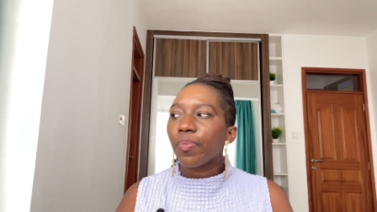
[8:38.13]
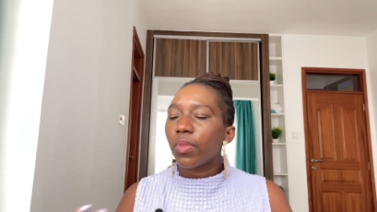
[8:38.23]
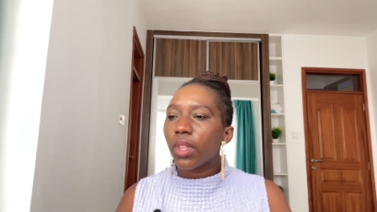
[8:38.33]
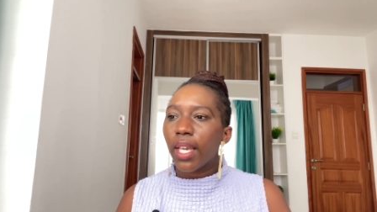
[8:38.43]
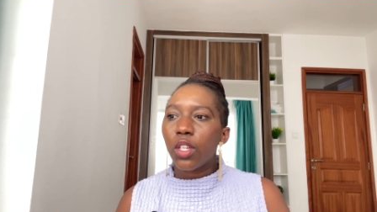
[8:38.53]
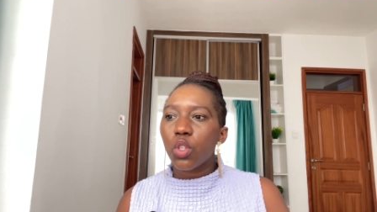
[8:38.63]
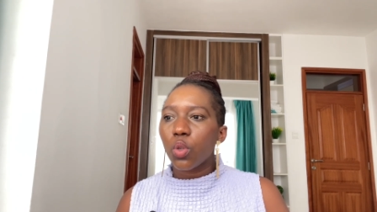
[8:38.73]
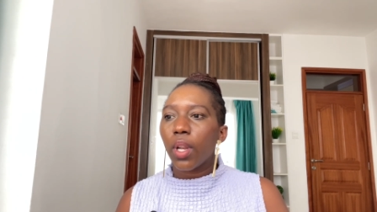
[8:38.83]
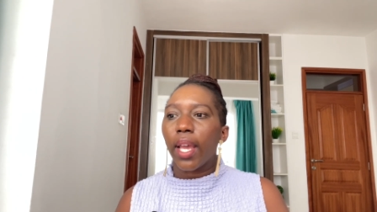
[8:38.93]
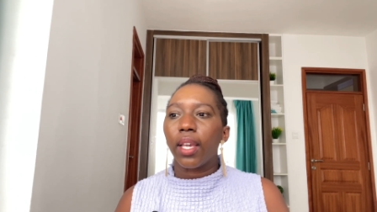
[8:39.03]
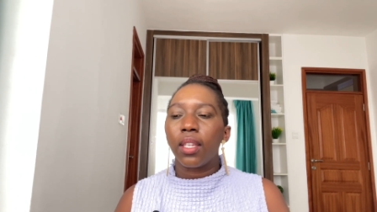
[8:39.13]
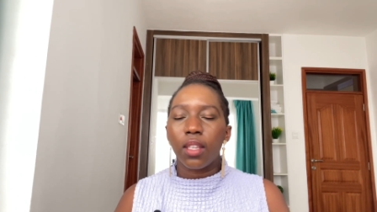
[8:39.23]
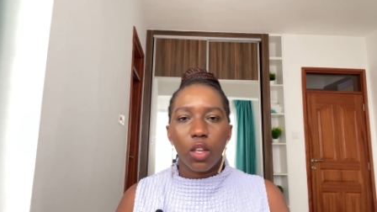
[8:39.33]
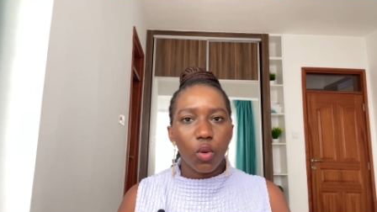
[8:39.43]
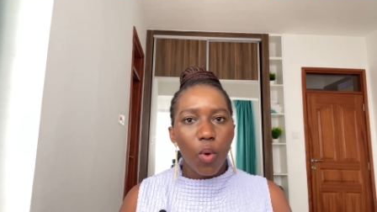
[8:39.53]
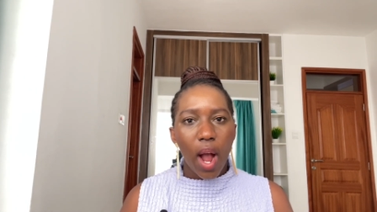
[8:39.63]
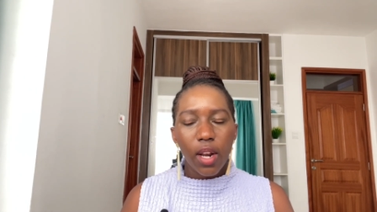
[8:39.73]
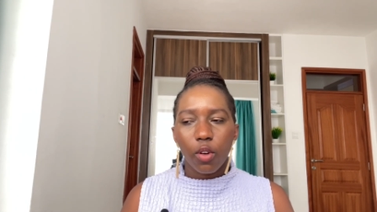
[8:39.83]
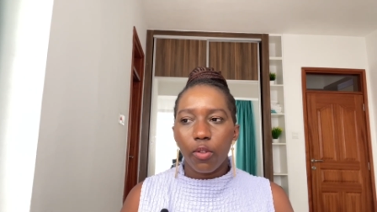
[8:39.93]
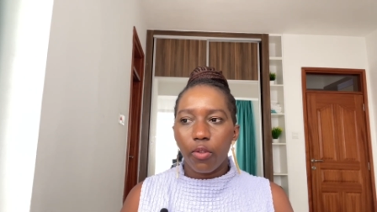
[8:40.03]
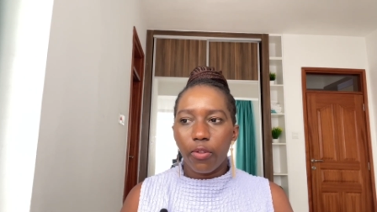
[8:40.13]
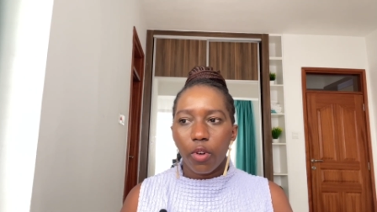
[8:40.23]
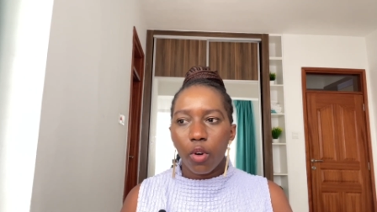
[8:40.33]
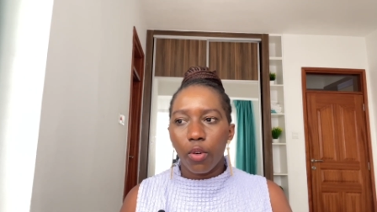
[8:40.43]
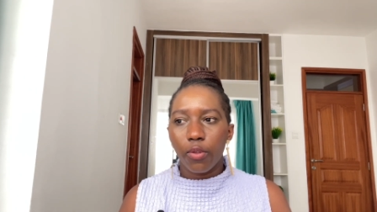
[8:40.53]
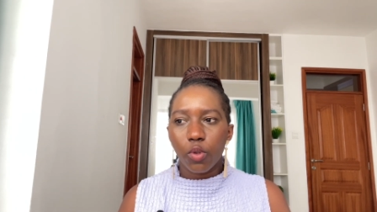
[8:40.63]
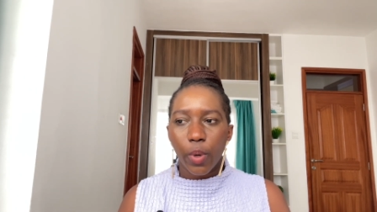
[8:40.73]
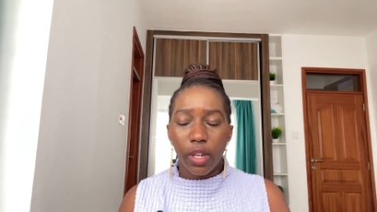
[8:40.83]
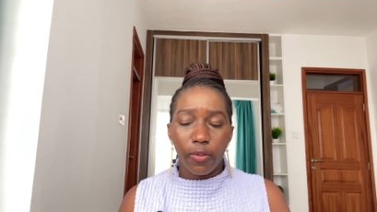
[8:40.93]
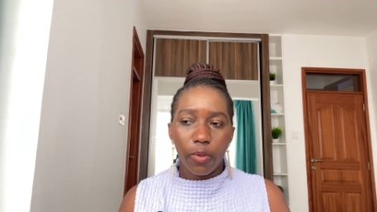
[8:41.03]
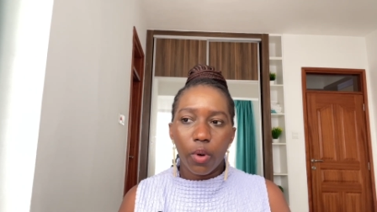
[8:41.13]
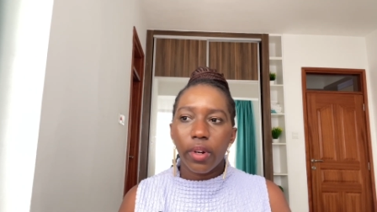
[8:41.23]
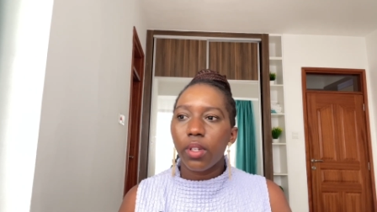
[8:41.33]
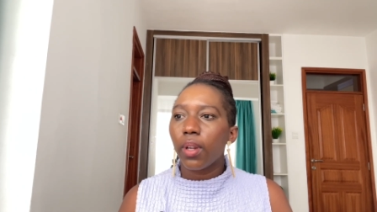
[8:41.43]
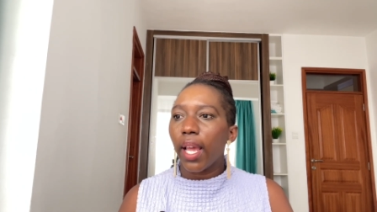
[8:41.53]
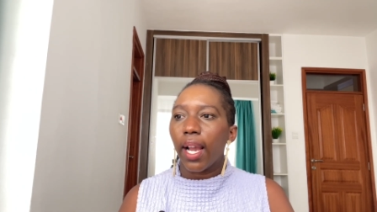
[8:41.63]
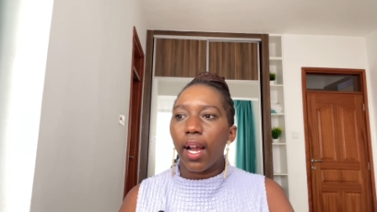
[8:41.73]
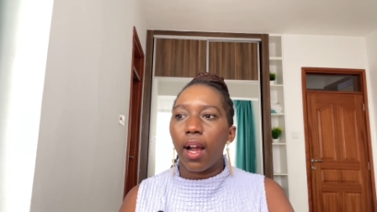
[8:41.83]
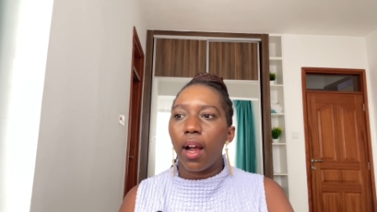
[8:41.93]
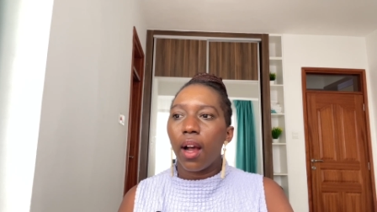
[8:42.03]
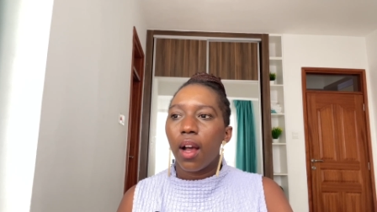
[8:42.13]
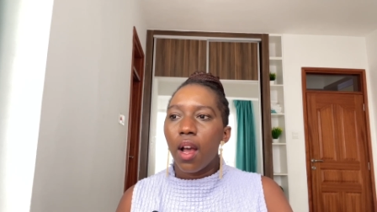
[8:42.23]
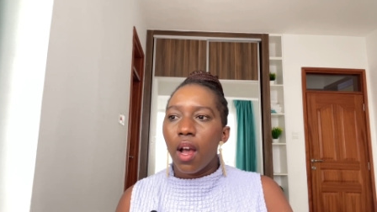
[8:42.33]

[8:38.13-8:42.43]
then do like in Q one of, of twenty-four, do like a,